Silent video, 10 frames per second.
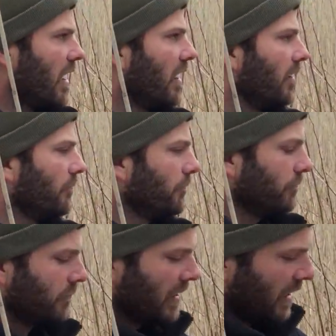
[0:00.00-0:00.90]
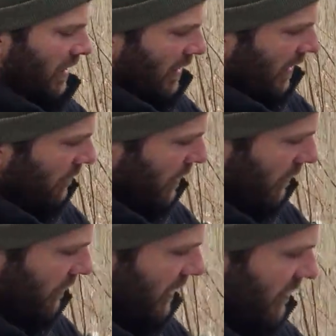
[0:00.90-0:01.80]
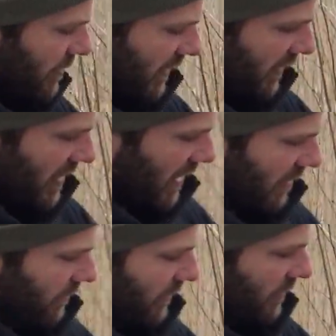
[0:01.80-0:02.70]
um, and we'll see it some on the native.